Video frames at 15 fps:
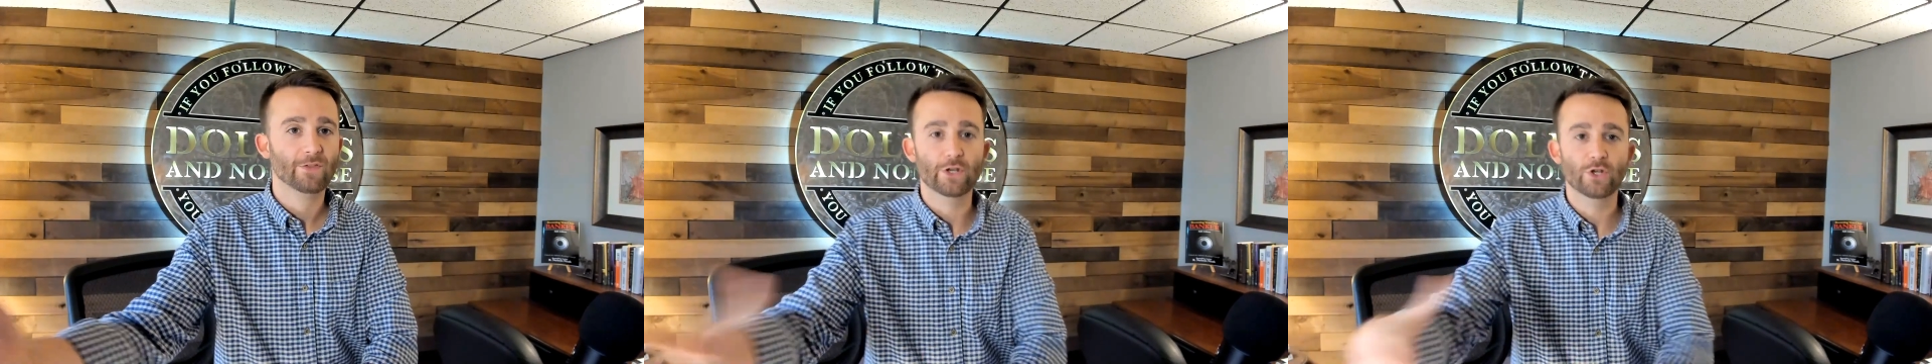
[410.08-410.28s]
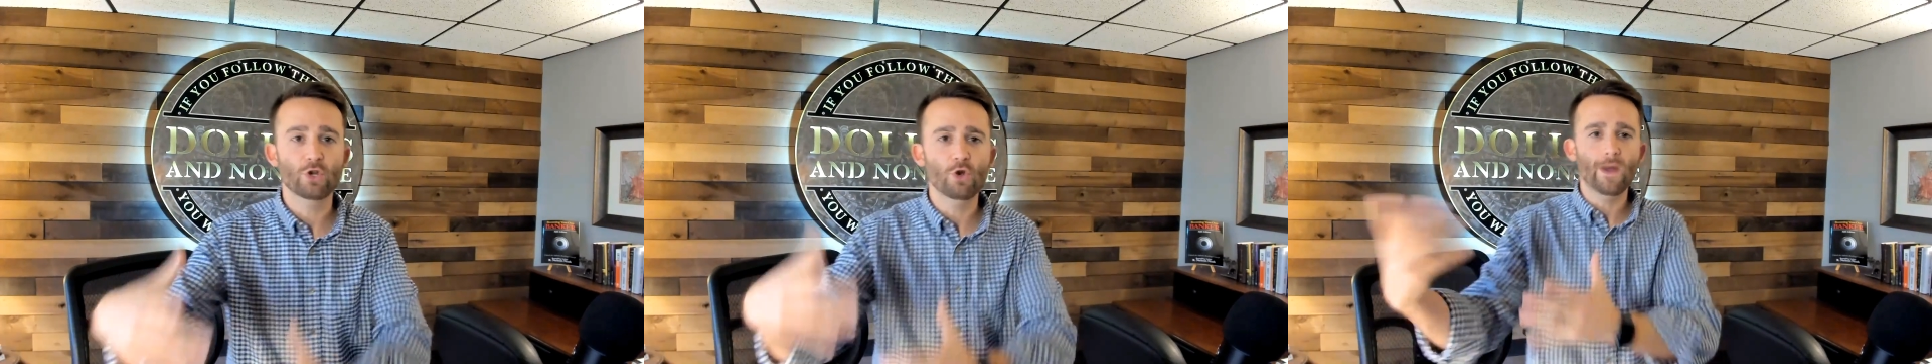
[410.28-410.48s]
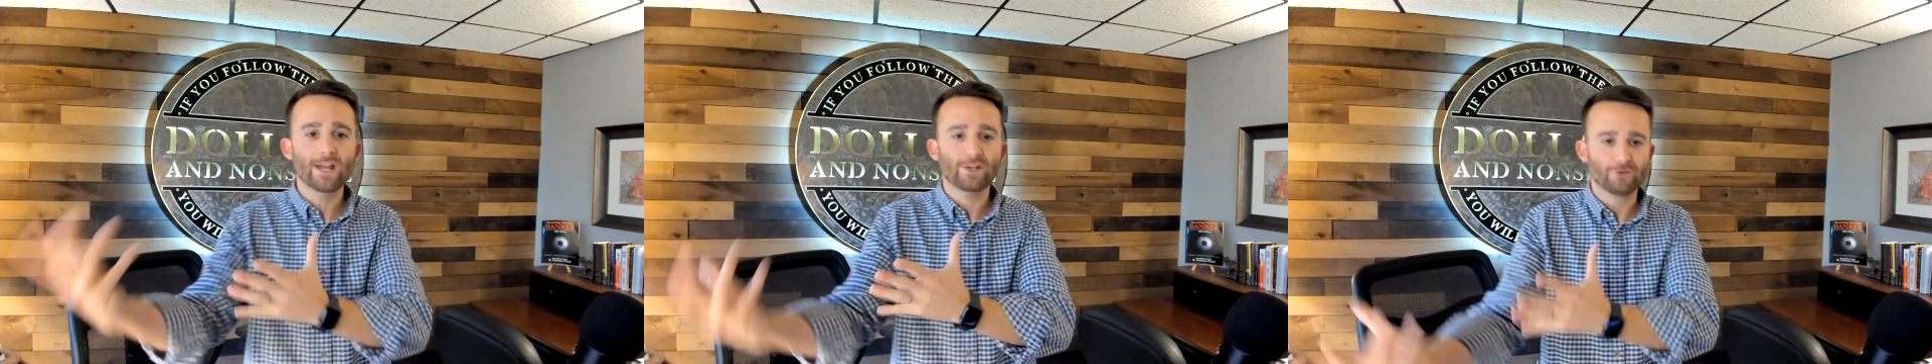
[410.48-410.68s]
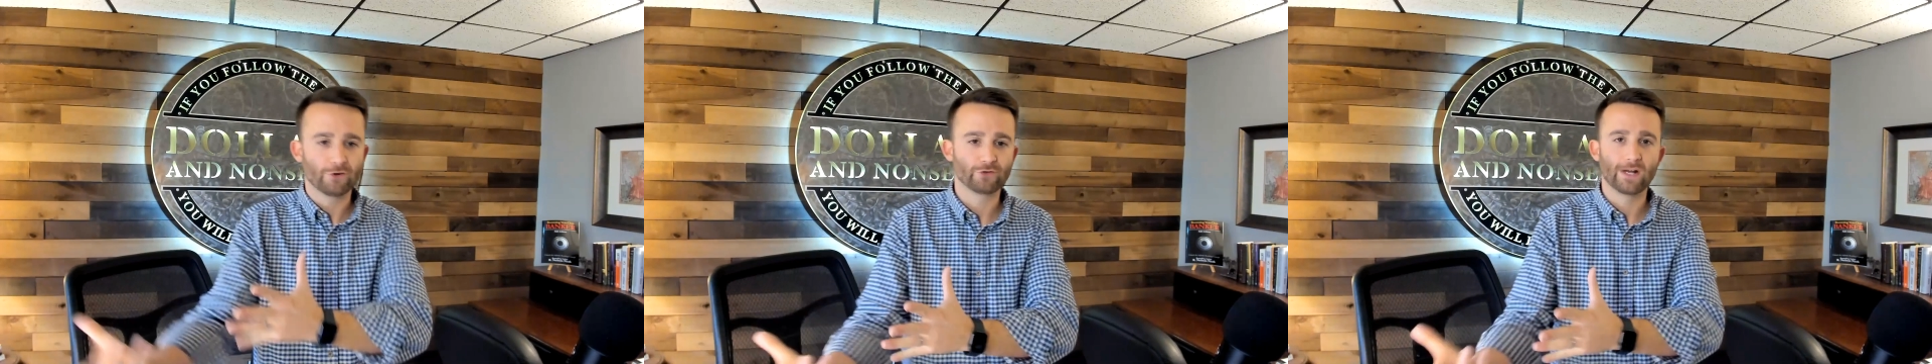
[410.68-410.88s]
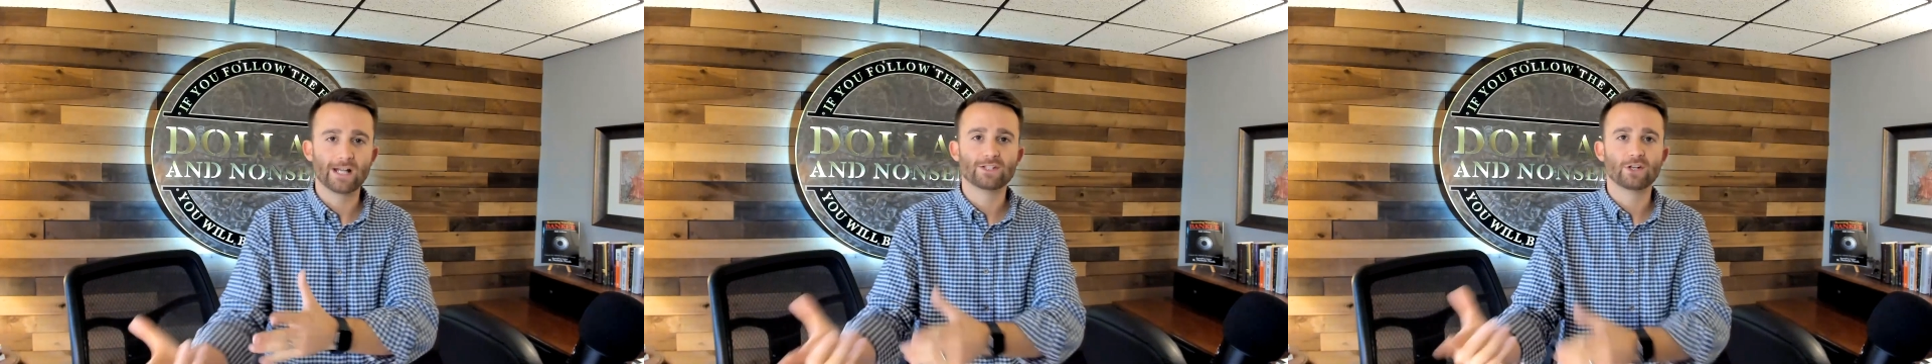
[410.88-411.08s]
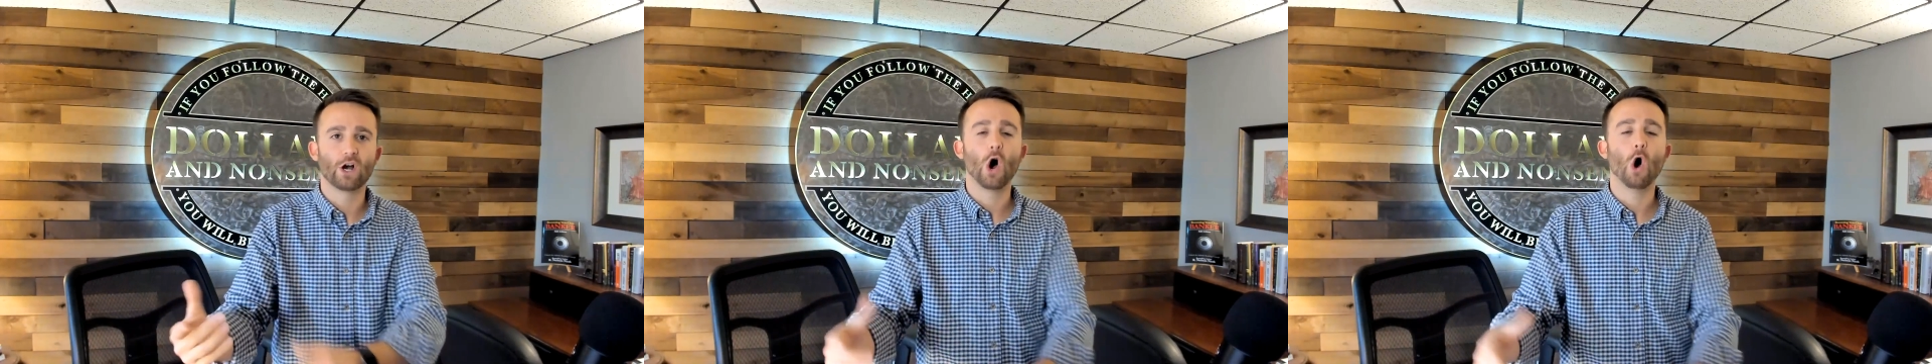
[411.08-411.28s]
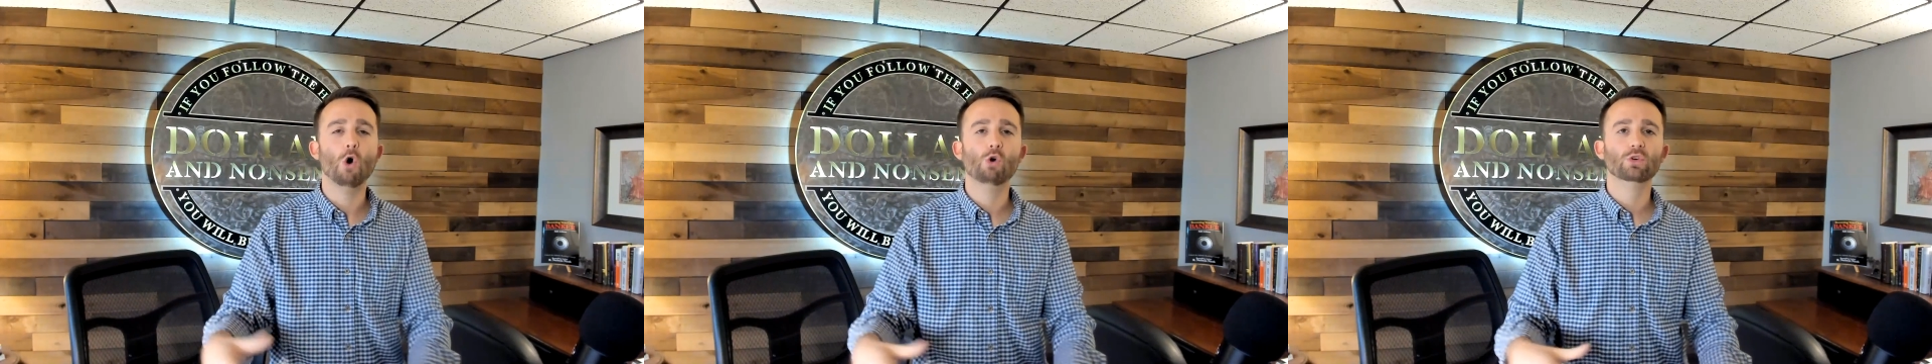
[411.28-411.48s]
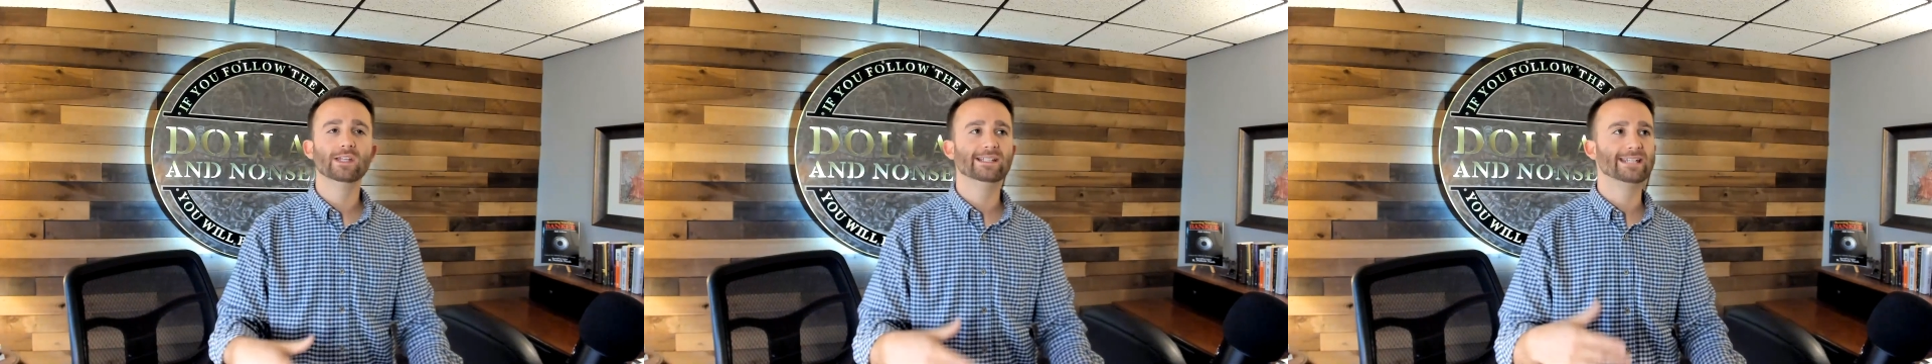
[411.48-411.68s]
The new interest rates are
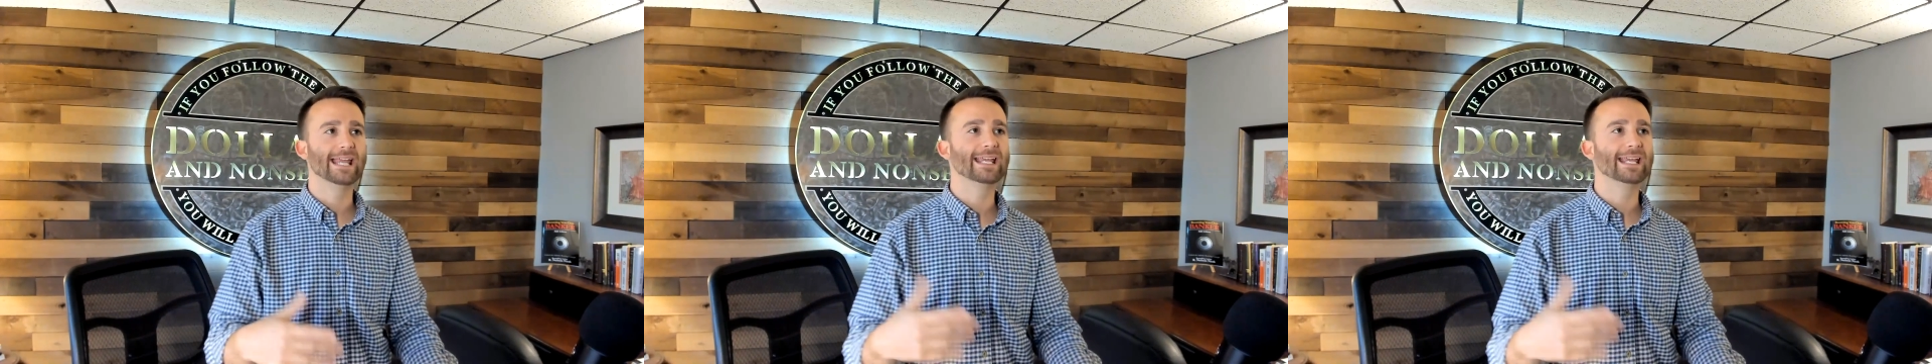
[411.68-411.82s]
only